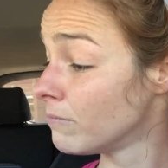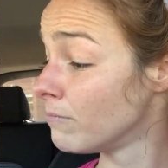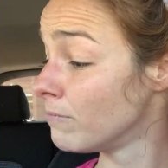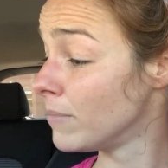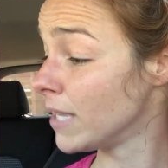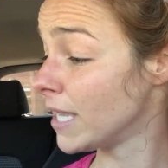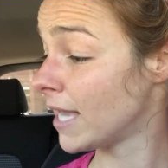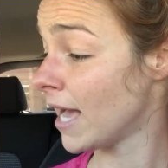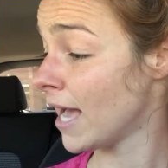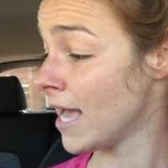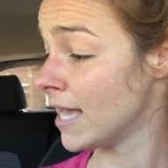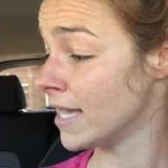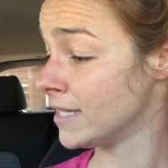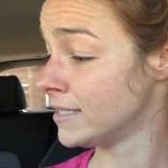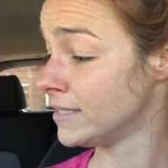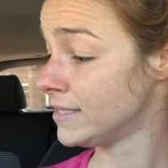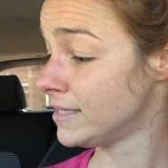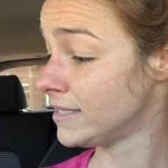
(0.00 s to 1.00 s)

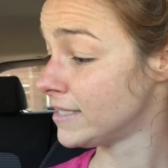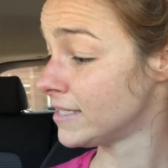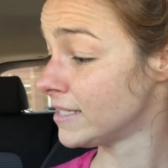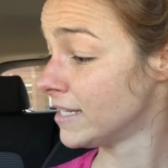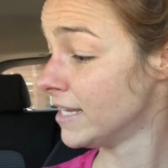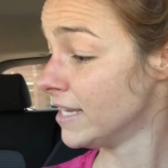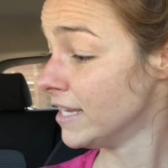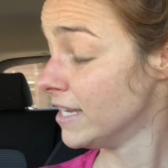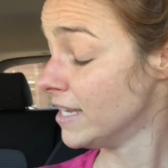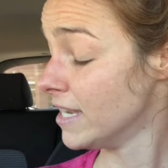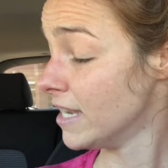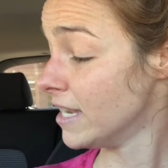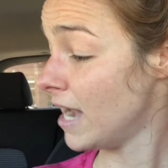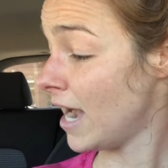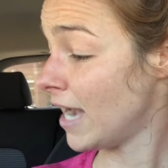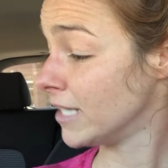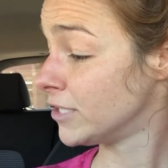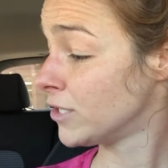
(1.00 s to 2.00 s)
because
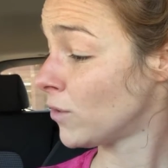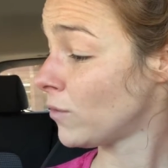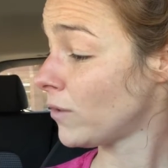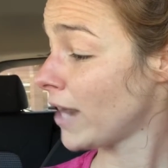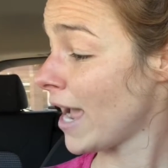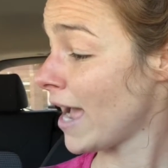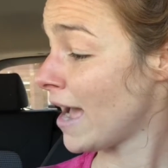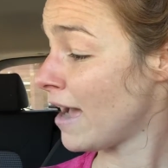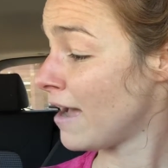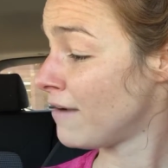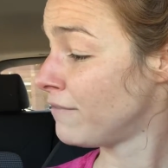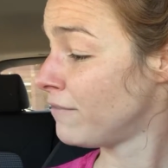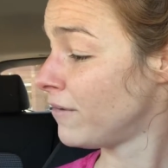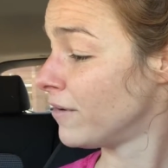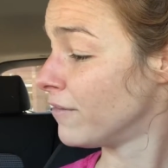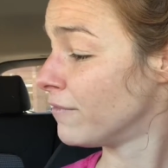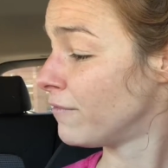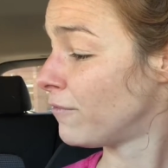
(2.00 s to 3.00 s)
I don't have
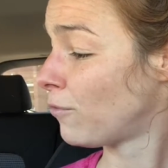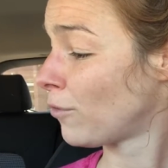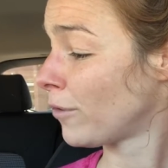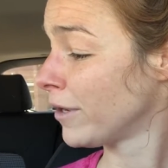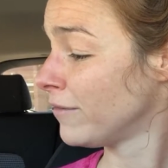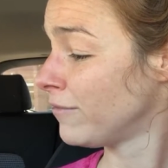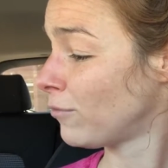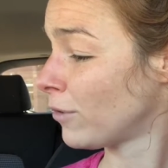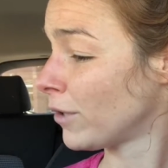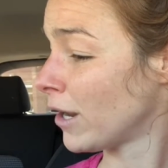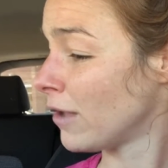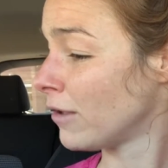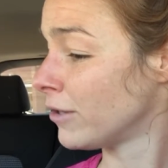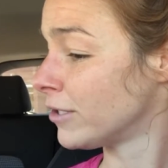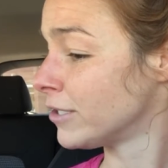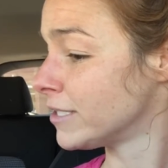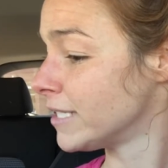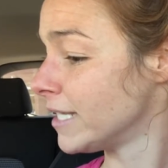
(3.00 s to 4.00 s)

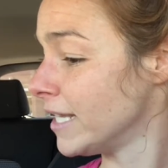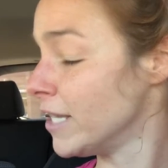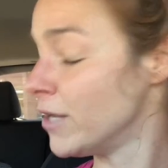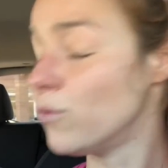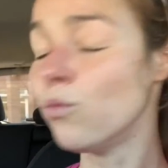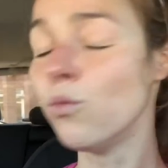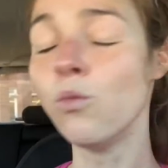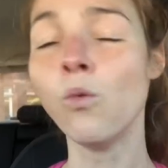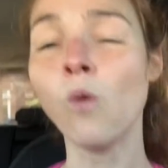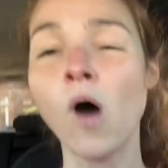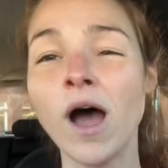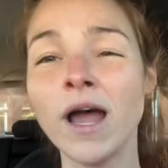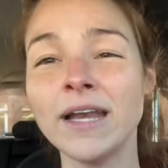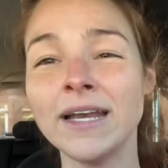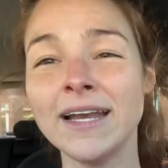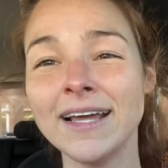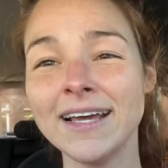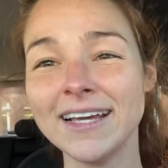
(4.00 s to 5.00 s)
$44 in
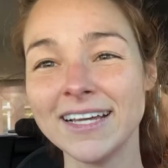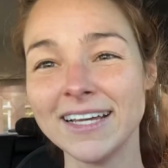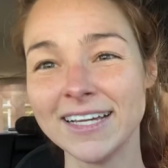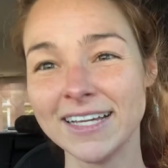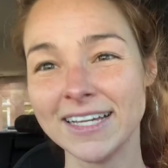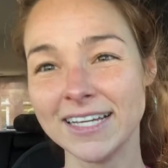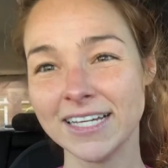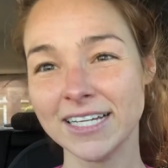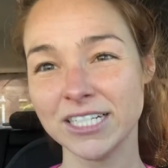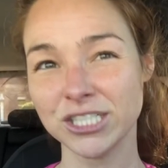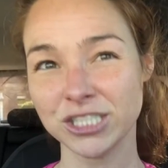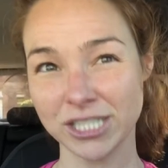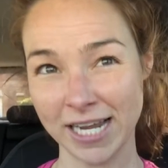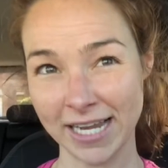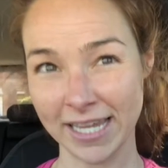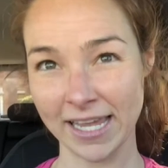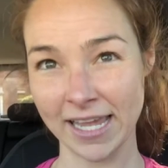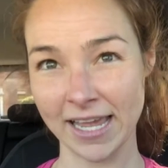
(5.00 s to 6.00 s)
one
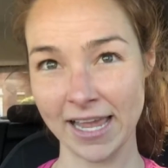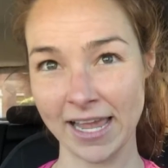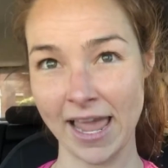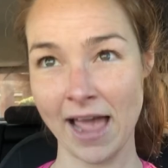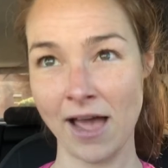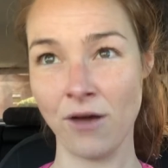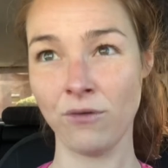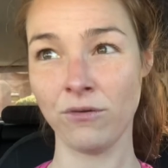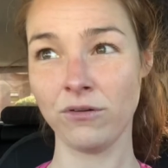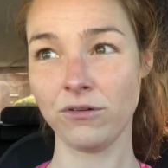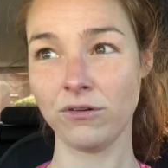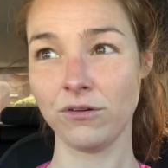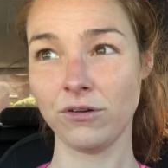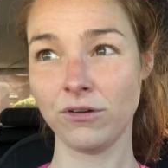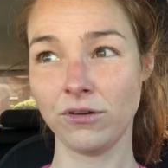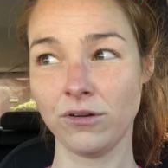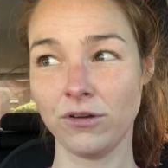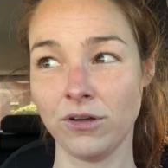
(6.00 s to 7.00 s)
checking account,
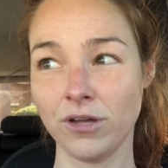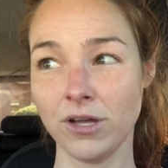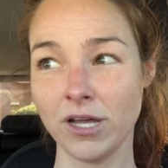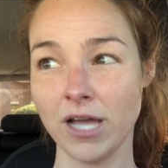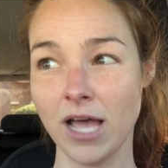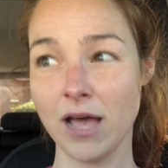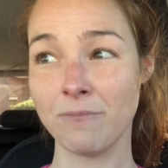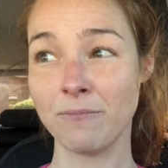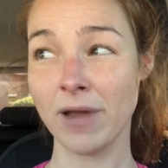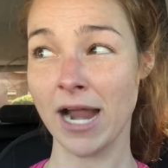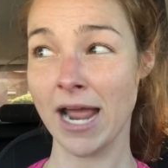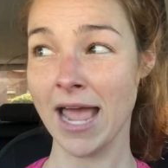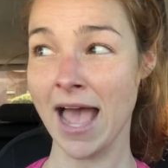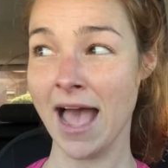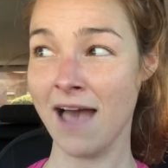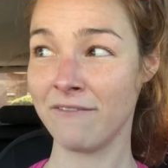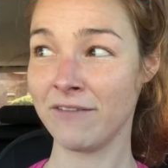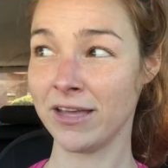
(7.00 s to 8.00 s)
but I
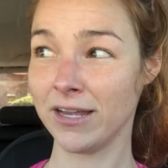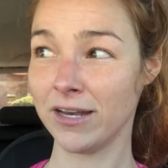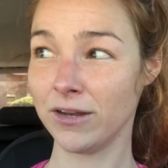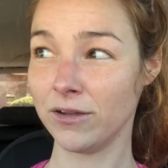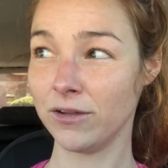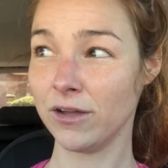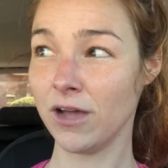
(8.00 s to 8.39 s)
have it